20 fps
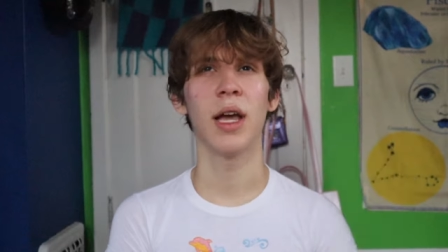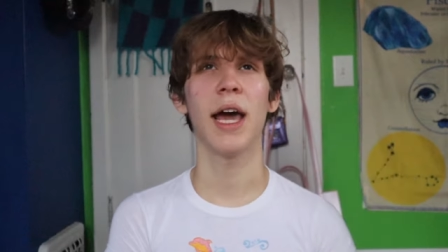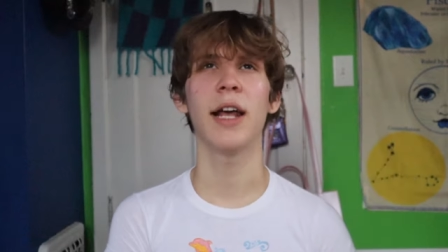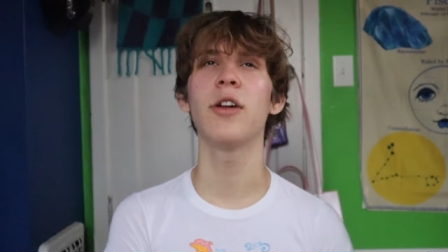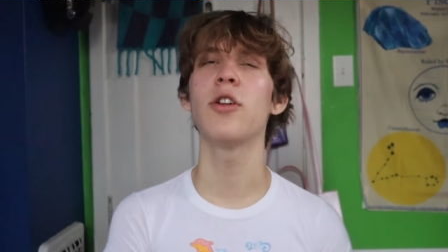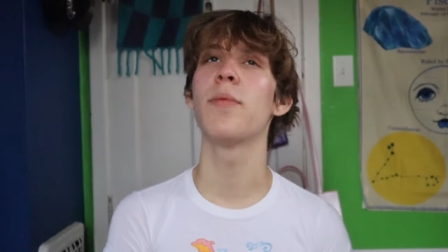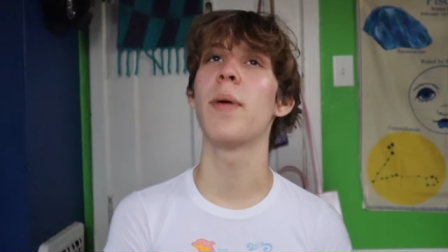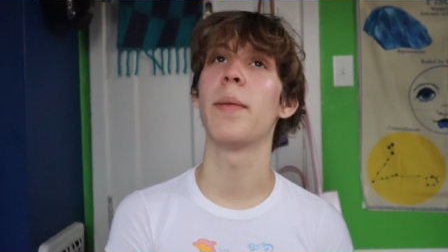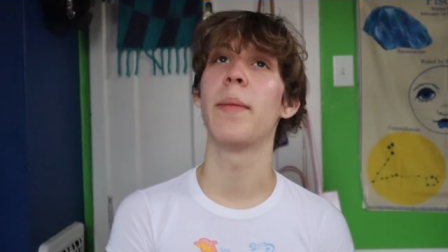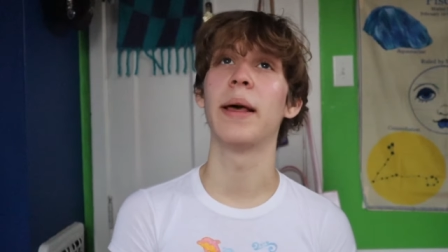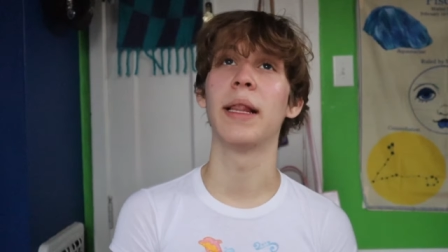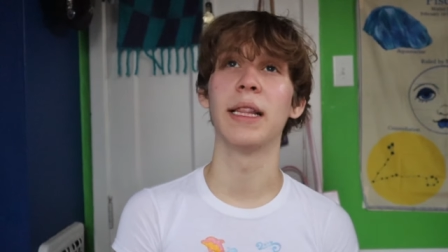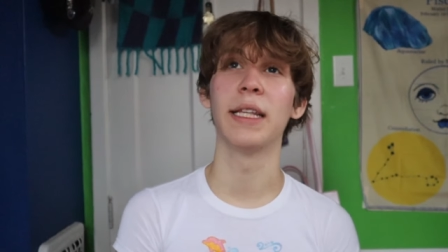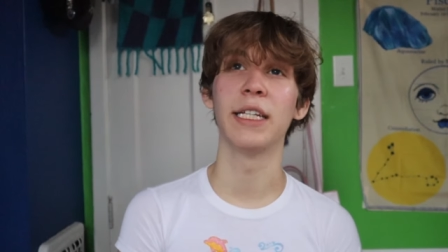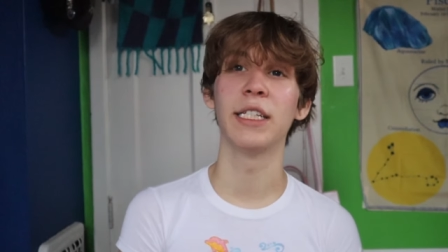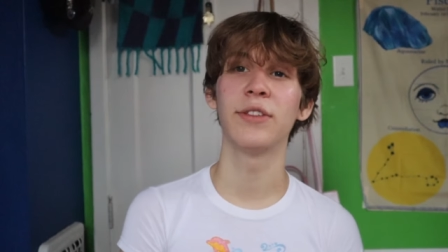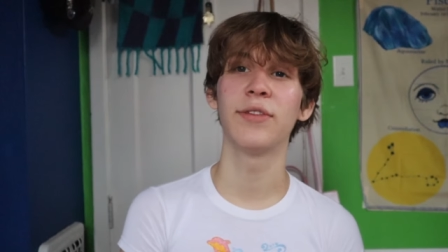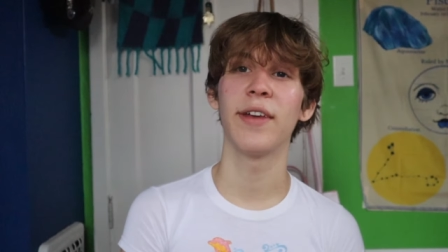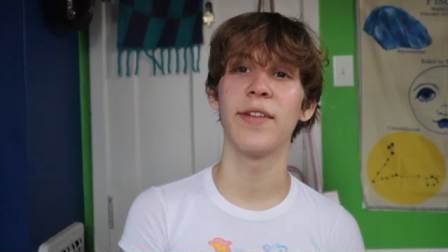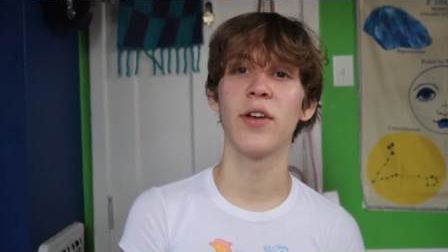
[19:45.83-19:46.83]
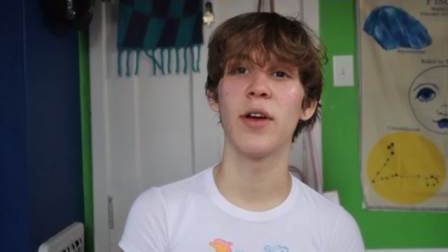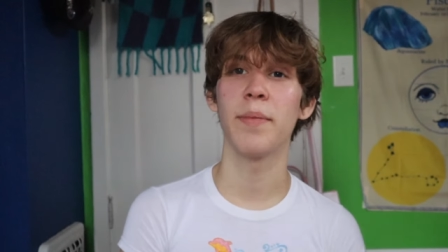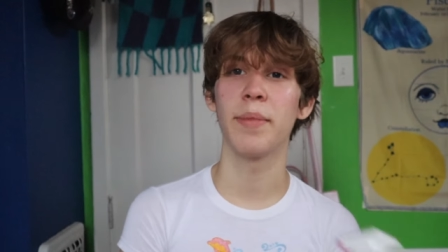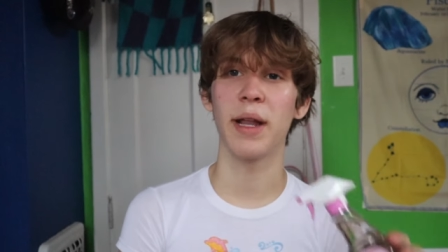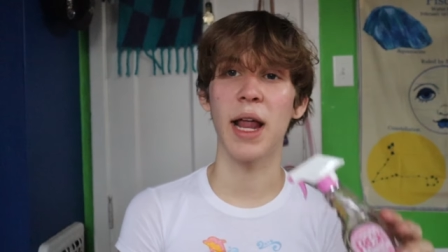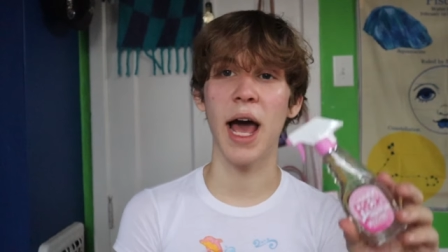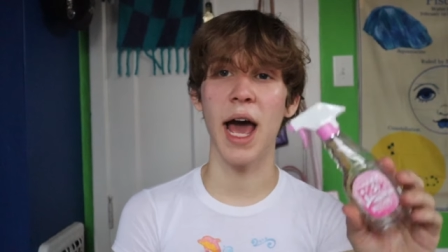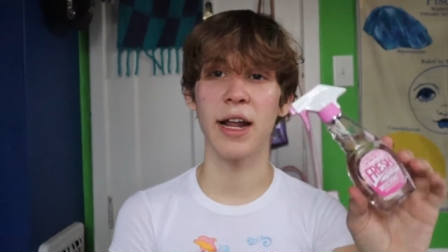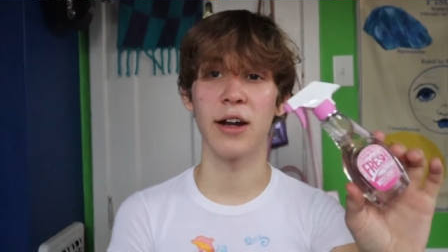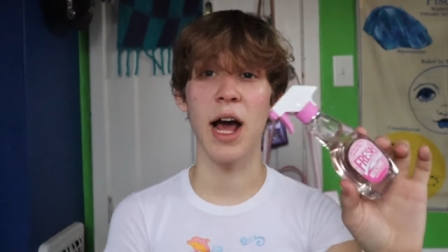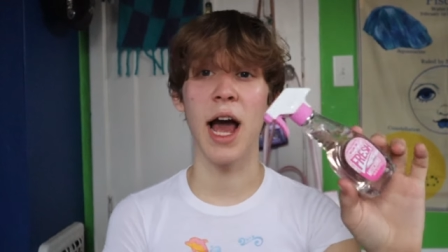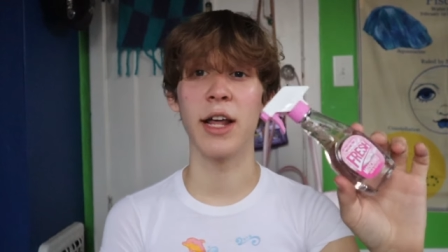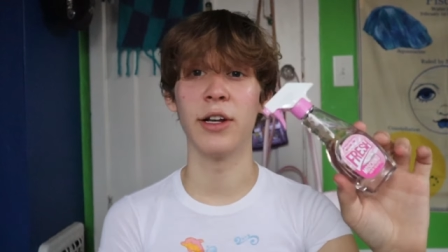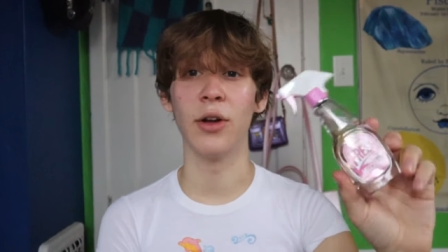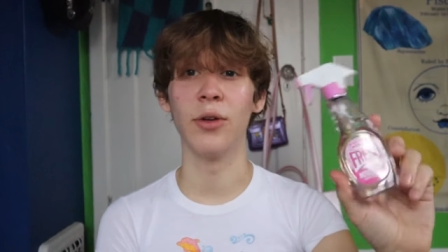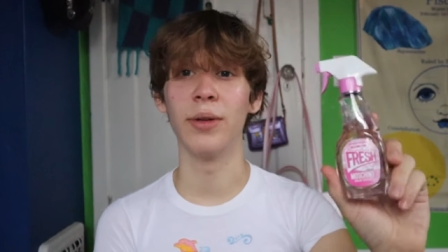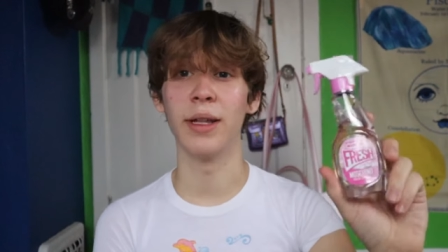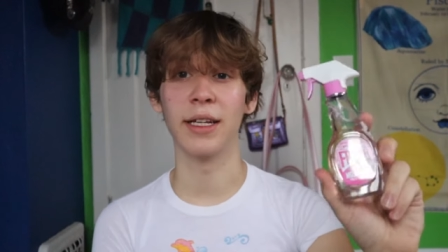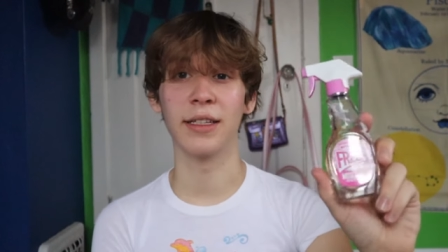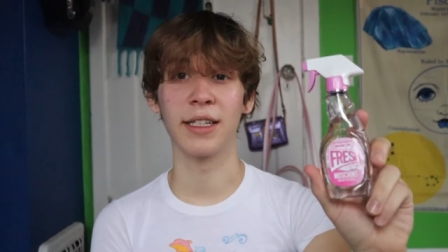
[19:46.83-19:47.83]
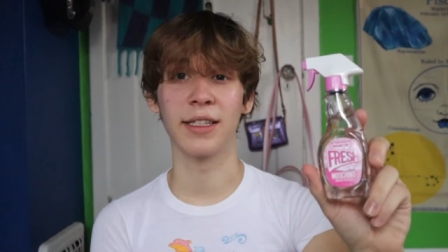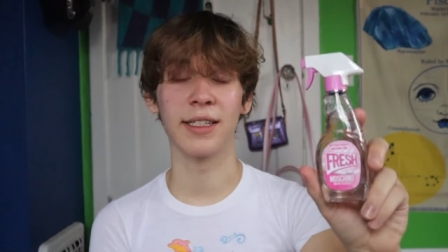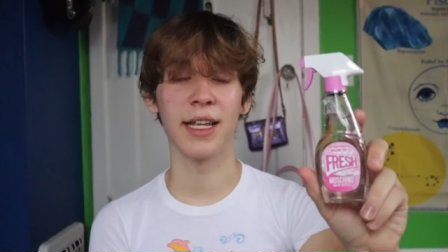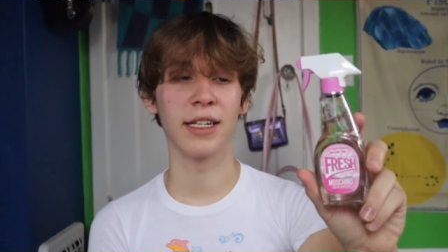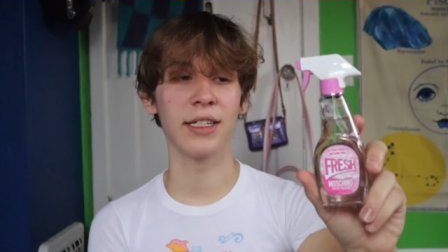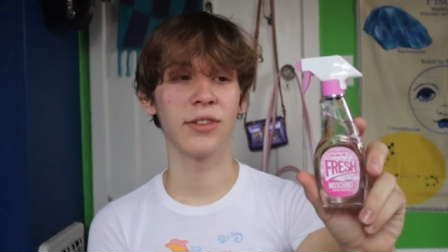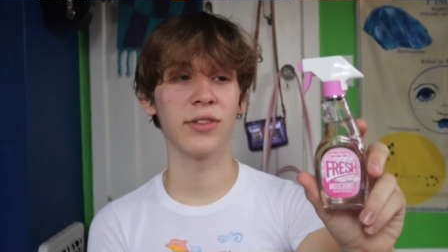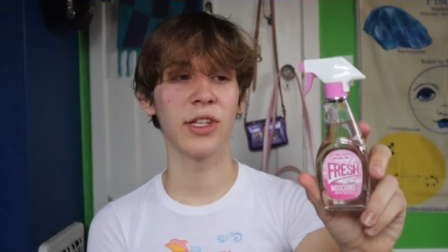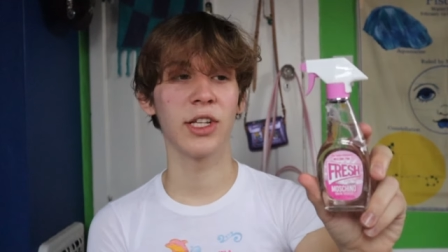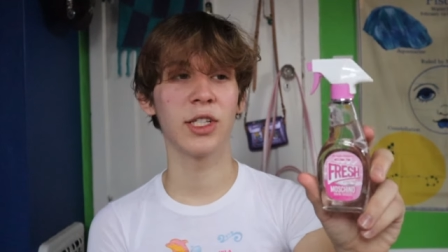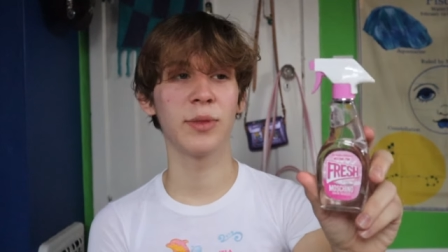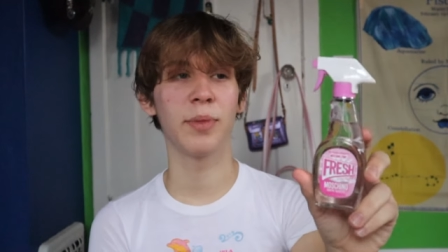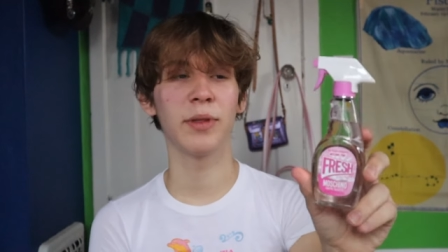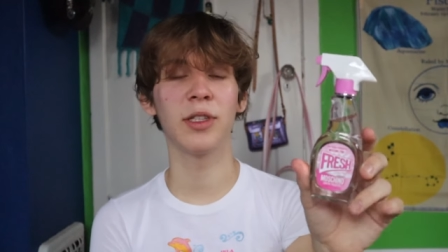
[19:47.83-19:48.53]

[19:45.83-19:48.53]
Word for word: I don't know about my least favorite, but I, I don't like the scent of this,